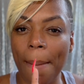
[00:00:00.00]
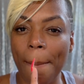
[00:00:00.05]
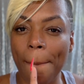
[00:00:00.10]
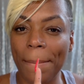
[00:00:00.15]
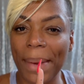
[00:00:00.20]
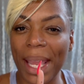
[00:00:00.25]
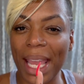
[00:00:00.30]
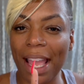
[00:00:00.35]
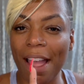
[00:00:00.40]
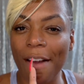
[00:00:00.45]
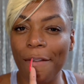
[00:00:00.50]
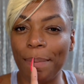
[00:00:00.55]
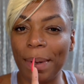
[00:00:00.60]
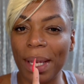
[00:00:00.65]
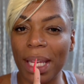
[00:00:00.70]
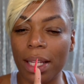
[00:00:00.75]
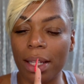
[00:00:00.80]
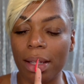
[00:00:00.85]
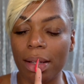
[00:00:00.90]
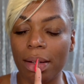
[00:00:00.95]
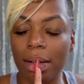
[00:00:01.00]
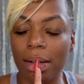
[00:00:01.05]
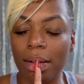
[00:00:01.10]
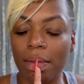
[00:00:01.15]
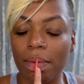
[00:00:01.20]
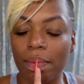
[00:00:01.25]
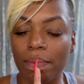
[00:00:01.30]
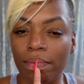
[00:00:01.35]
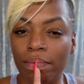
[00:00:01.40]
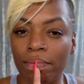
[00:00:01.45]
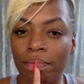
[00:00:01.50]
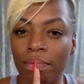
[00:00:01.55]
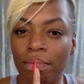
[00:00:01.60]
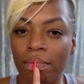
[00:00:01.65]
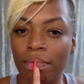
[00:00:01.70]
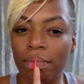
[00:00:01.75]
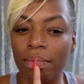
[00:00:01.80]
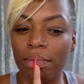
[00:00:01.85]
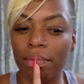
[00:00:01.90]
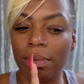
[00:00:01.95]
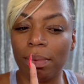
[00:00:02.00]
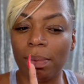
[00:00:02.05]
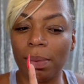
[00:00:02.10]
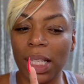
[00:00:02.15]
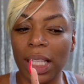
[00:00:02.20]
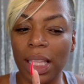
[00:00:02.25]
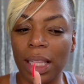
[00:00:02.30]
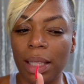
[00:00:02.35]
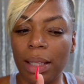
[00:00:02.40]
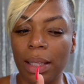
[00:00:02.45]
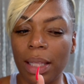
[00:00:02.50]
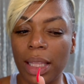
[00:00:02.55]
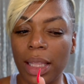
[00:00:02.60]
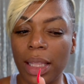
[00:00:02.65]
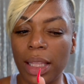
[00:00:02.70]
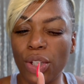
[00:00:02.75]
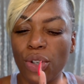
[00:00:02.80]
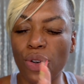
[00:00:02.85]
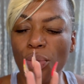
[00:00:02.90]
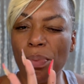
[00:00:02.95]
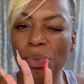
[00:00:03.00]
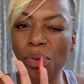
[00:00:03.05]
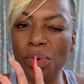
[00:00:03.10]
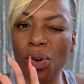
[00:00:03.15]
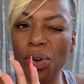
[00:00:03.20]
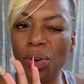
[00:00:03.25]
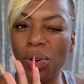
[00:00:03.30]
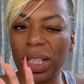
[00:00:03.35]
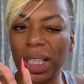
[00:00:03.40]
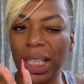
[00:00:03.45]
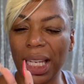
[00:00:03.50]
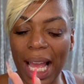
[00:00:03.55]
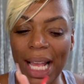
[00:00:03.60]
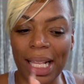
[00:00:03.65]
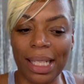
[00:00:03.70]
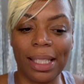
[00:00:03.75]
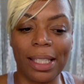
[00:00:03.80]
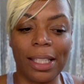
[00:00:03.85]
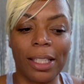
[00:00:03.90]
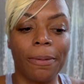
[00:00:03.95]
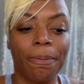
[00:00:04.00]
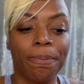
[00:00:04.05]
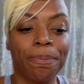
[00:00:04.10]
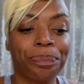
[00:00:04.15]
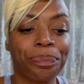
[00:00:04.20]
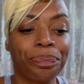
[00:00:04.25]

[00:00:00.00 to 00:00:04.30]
May have been a little more or less.